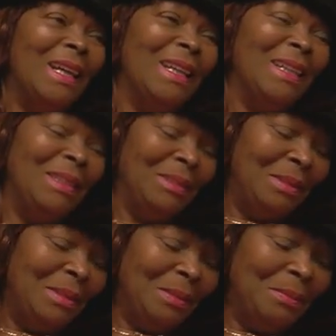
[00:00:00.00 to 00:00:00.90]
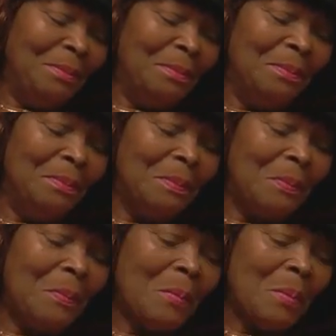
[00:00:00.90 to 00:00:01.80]

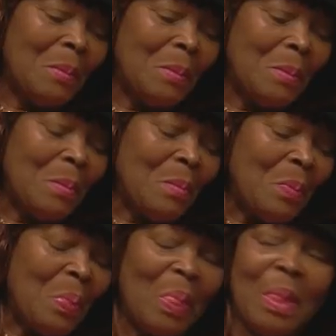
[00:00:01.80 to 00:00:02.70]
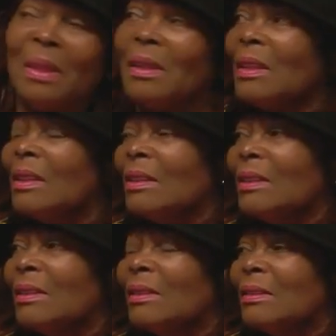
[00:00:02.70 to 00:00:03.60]

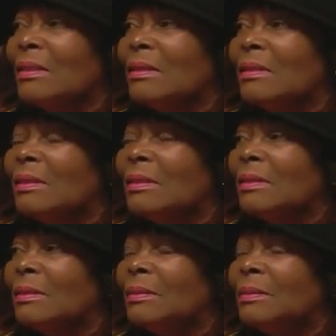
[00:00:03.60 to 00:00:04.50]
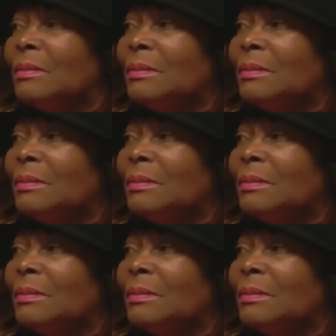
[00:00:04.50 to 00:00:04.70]
The person shown says nothing.